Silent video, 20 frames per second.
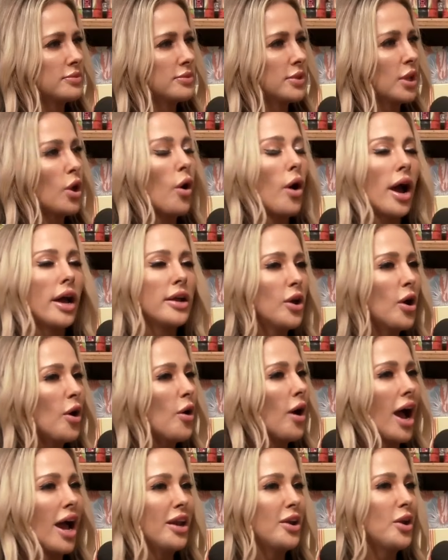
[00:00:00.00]
No, I know.
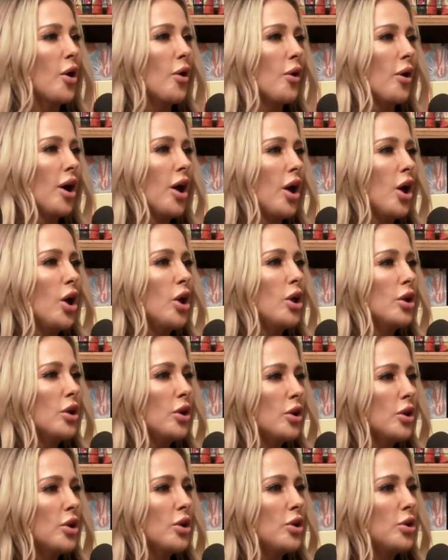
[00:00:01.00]
I, I know. Porn I create.